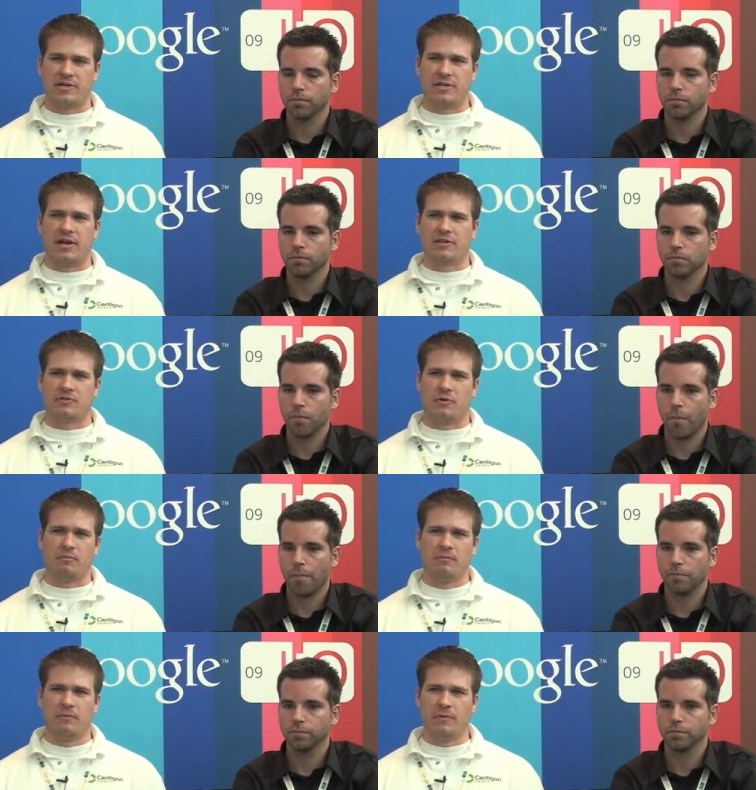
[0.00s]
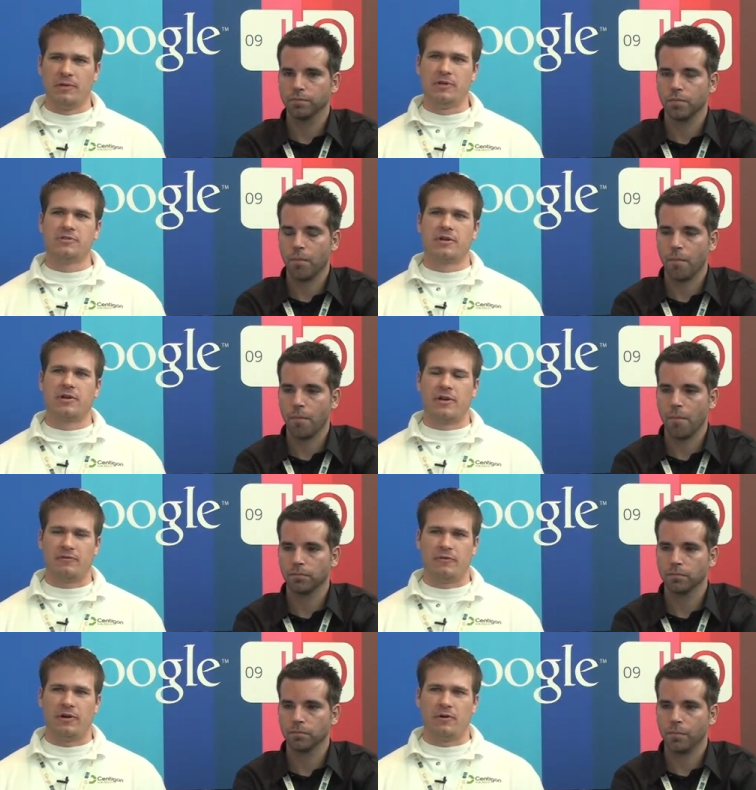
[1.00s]
Speaker 1: as an actual user
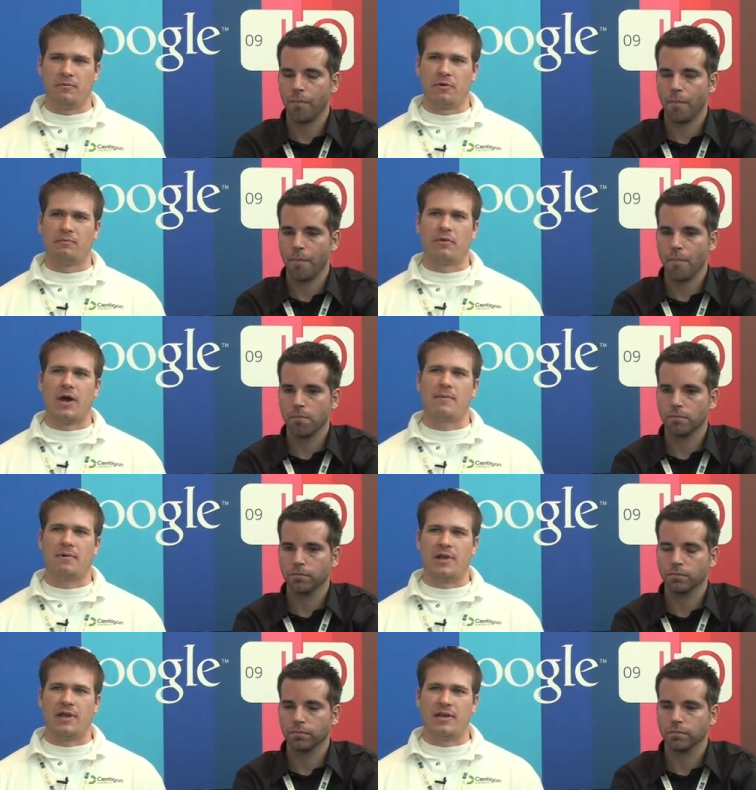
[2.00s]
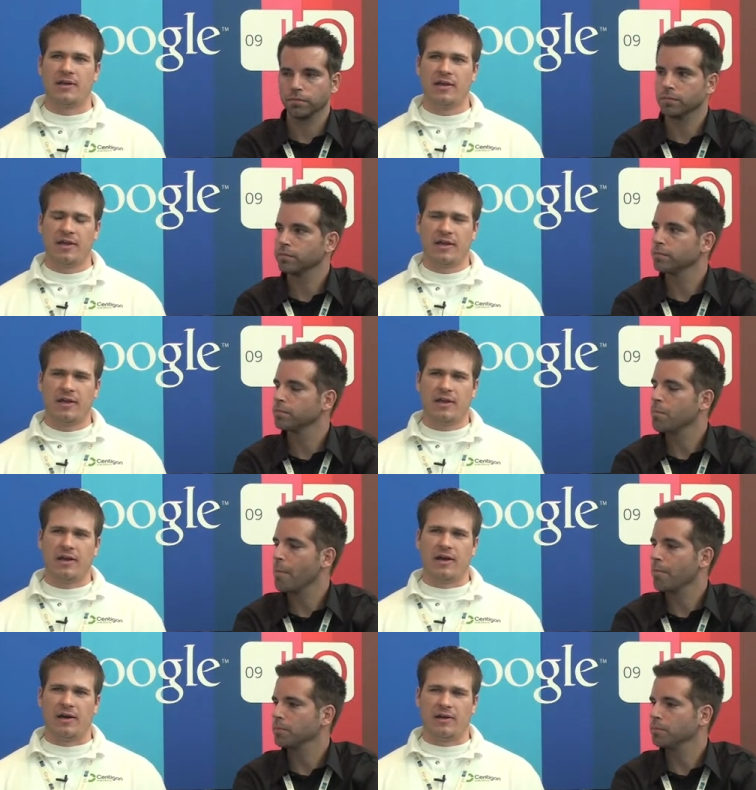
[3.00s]
configurable property
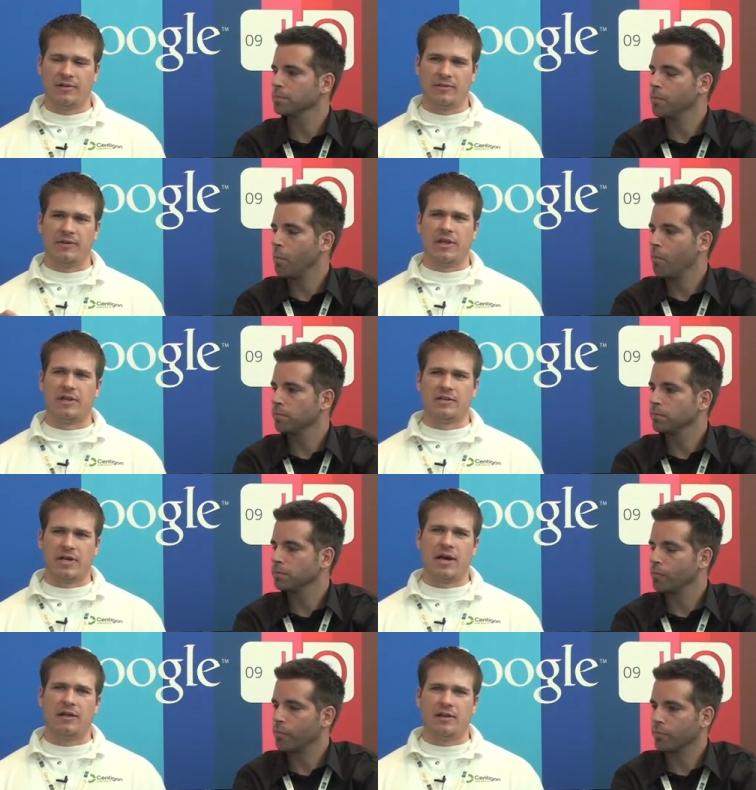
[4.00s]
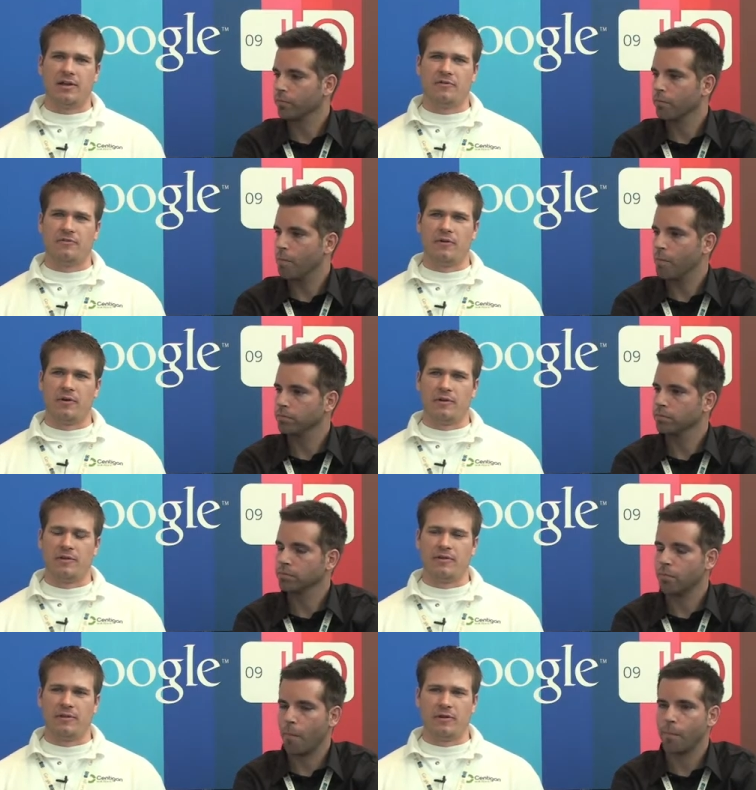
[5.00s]
that they could dial in
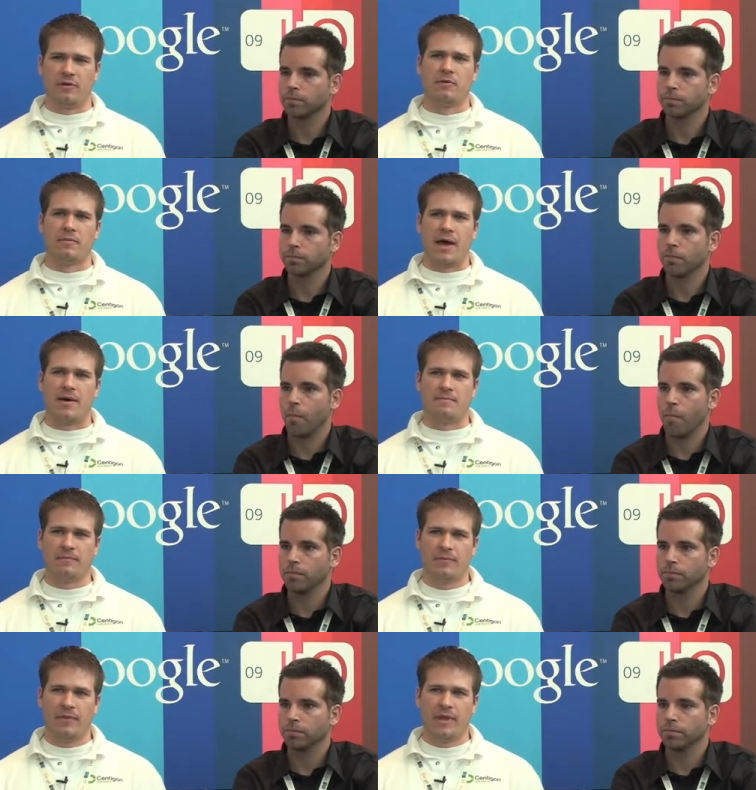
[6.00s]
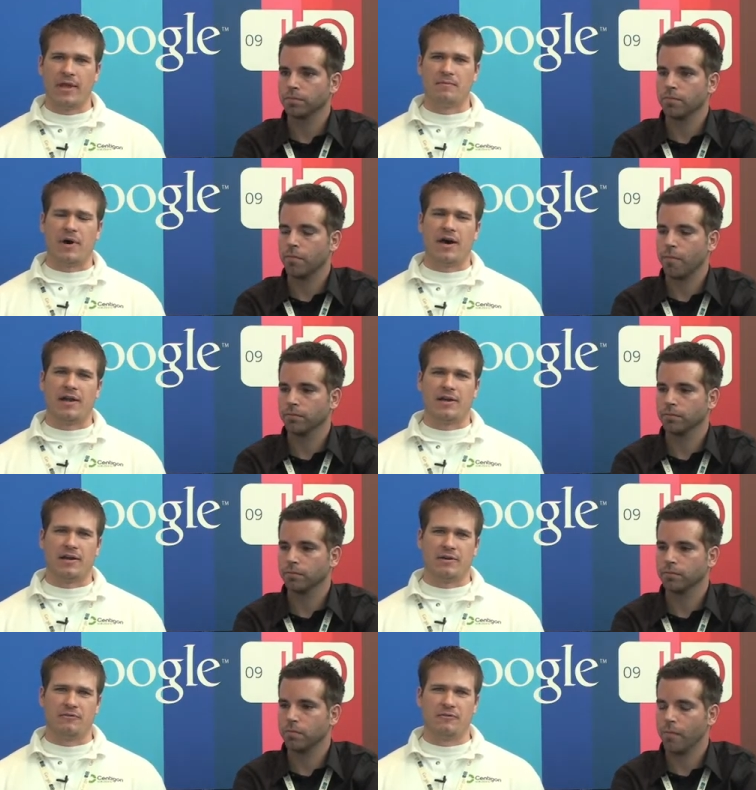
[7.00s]
for the Google Map, and by
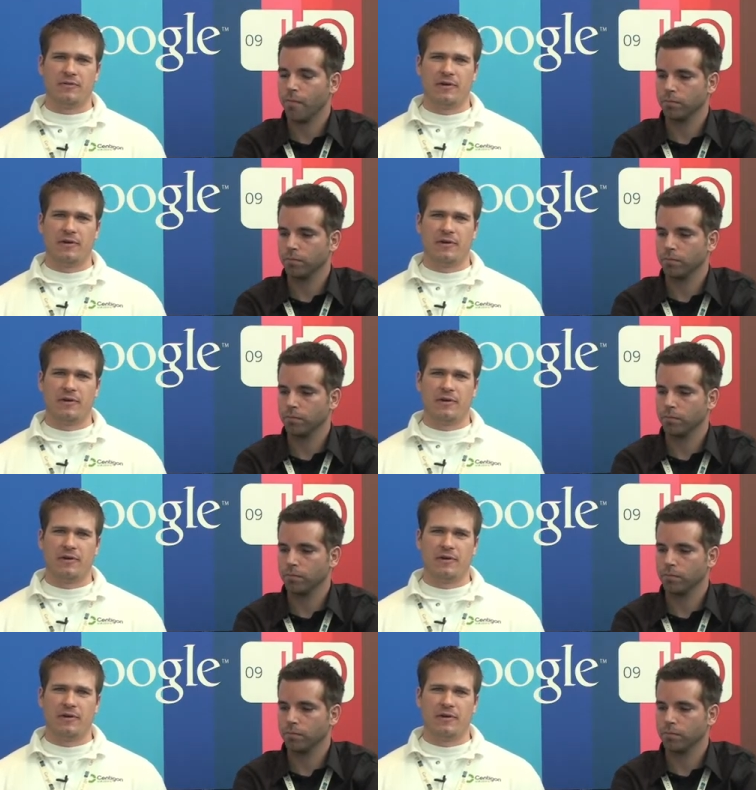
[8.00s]
kind of